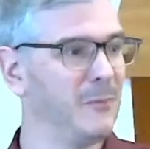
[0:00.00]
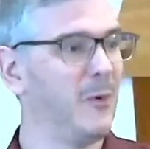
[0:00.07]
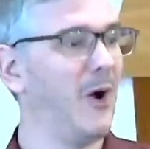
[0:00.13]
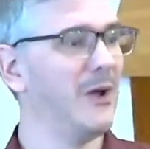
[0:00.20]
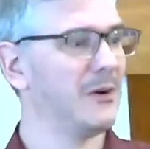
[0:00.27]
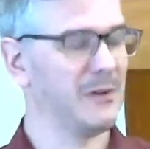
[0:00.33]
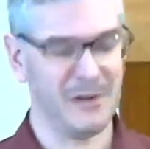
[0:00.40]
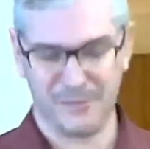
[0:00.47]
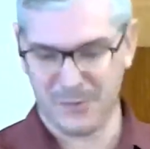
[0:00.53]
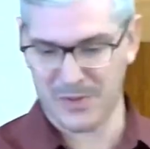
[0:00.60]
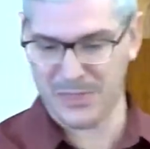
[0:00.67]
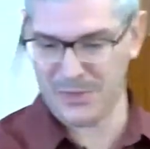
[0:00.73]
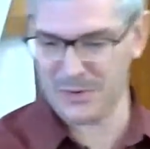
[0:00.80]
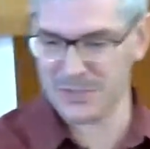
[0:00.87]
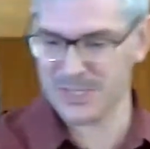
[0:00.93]
water if we're
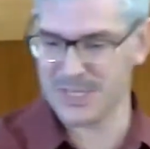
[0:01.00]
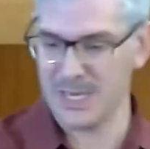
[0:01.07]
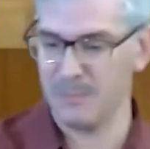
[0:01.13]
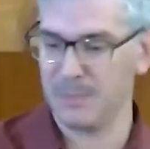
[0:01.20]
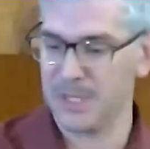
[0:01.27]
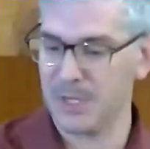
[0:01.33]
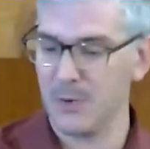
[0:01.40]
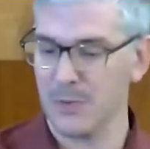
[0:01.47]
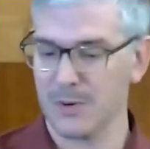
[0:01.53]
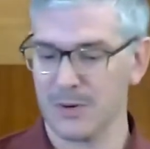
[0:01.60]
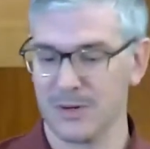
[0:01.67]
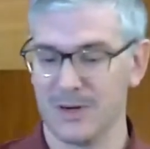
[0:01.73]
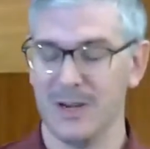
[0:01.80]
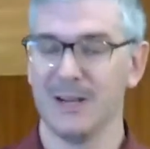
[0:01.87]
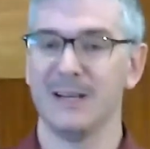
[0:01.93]
thirsty,
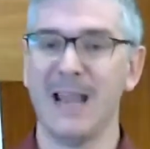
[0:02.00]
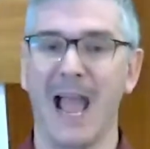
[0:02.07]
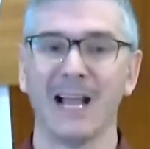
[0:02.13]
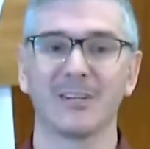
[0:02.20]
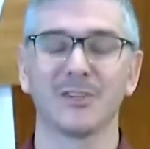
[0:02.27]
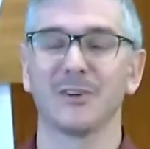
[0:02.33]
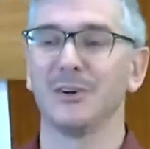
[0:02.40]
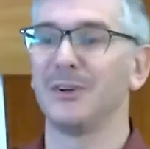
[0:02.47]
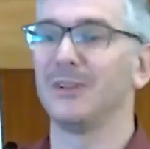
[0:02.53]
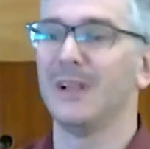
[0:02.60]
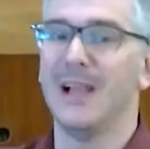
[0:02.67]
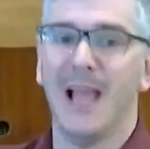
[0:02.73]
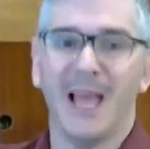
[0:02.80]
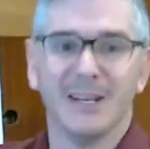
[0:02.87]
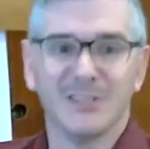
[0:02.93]
pure, natural,
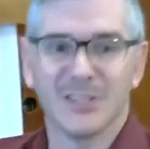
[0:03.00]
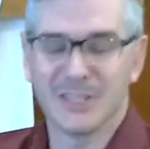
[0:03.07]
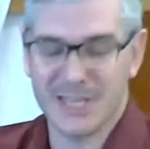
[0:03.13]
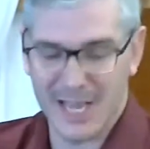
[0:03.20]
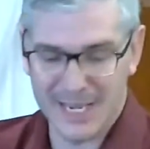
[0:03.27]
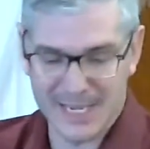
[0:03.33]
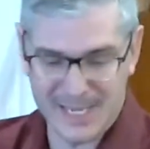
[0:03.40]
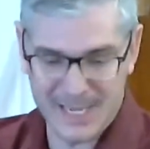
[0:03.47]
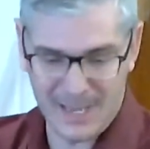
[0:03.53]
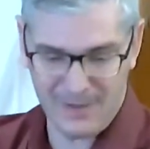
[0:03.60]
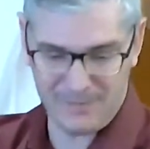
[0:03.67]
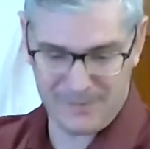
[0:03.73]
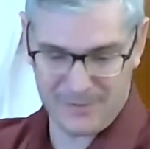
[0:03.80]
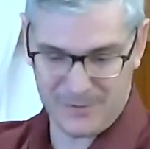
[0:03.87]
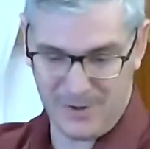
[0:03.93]
and just a
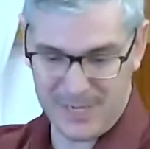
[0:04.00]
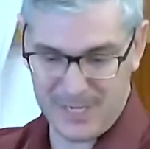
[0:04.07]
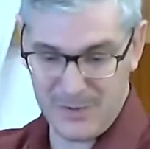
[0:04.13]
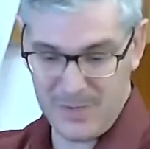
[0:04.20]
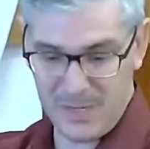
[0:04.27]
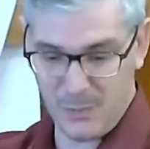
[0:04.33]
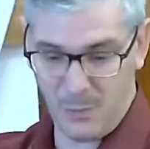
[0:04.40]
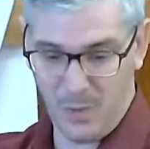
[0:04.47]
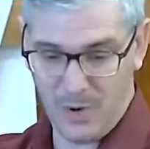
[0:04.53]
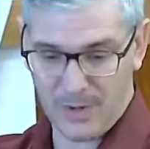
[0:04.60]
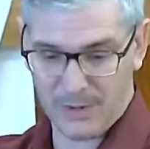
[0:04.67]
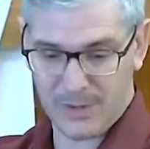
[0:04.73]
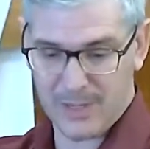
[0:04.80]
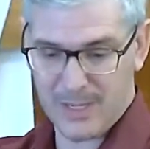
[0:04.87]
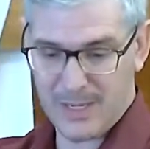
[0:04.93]
gift, right? You need
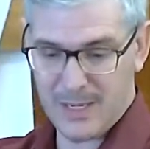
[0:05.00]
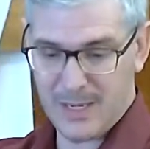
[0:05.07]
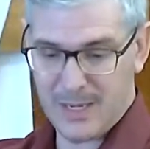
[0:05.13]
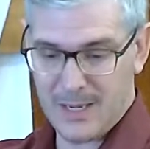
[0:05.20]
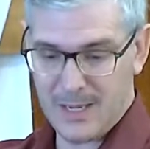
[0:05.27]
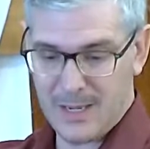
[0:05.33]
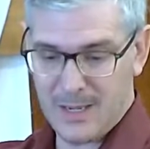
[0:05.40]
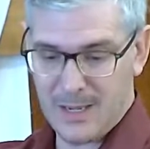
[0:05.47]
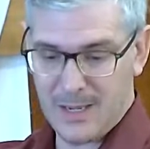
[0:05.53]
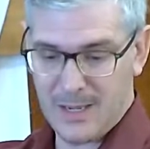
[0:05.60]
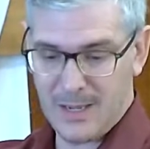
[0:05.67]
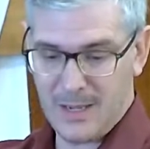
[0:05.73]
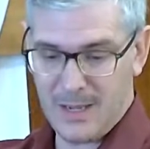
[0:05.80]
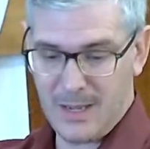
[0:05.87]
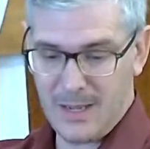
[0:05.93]
water.
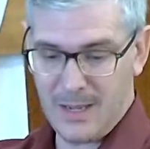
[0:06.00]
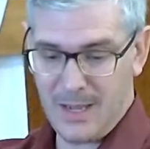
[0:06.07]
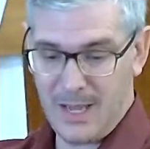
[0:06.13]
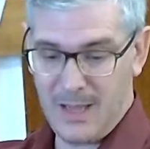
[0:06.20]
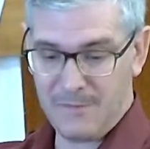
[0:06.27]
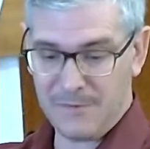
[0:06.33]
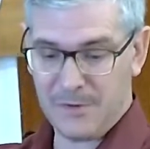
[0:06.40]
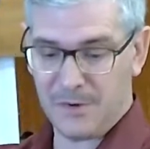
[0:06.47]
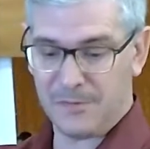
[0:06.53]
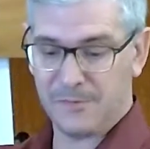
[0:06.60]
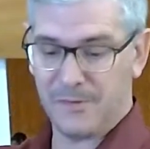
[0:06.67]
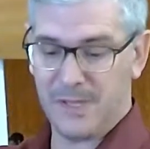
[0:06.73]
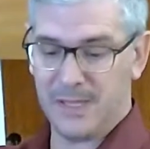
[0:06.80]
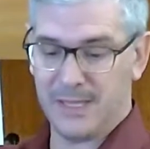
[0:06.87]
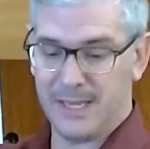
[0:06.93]
If you're
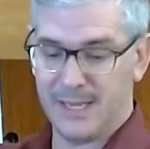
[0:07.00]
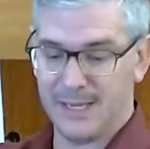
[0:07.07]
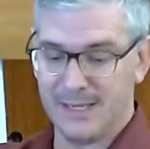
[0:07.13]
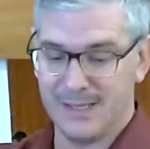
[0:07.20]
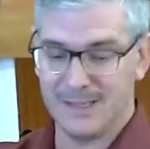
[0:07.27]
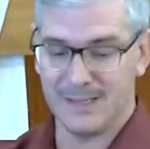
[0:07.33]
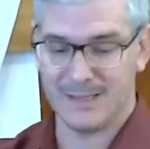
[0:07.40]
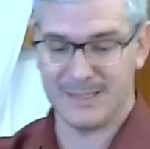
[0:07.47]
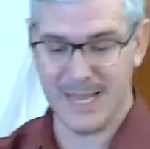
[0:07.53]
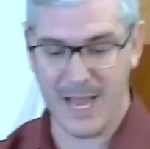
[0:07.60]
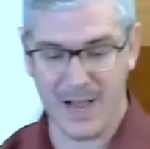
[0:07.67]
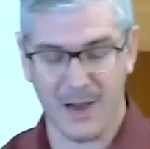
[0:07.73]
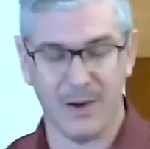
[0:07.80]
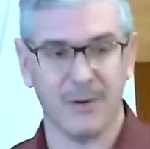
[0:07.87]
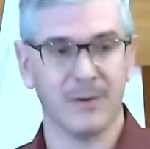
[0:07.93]
feeling
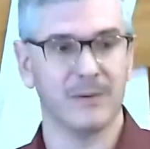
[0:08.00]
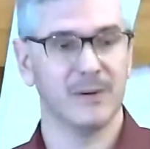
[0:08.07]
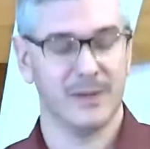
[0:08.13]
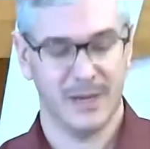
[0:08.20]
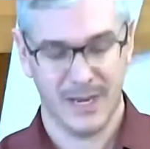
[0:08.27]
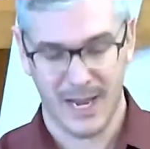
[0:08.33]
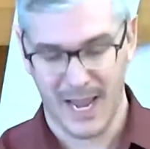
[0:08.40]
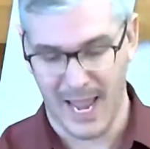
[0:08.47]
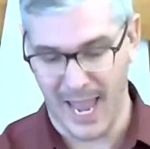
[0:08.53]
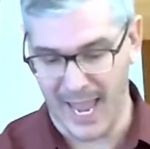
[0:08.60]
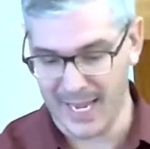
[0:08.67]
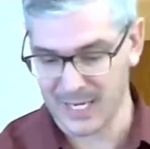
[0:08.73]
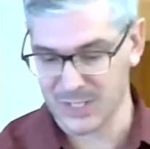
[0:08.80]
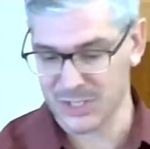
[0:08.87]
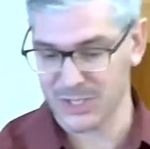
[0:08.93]
down,
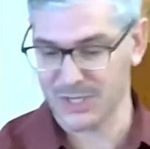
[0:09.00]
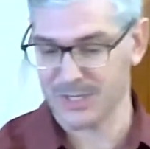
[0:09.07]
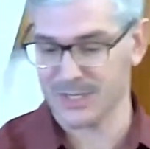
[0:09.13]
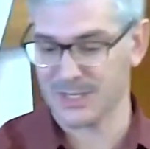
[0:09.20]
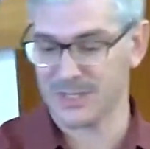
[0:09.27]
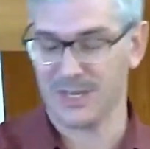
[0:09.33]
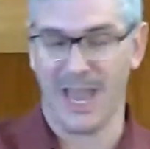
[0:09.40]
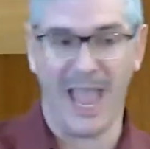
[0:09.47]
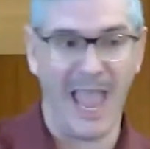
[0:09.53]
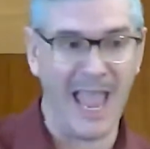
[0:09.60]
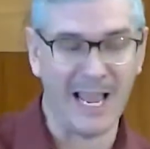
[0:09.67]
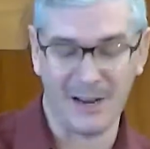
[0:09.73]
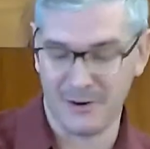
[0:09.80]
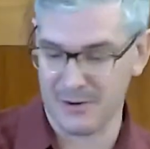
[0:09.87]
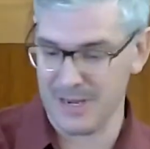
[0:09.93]
anxious,
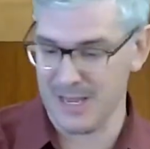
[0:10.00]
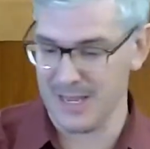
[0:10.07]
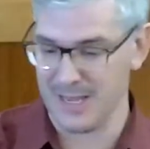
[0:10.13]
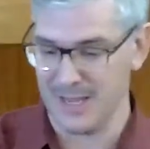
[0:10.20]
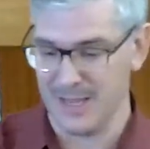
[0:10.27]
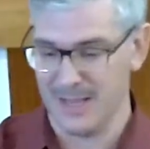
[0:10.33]
angry,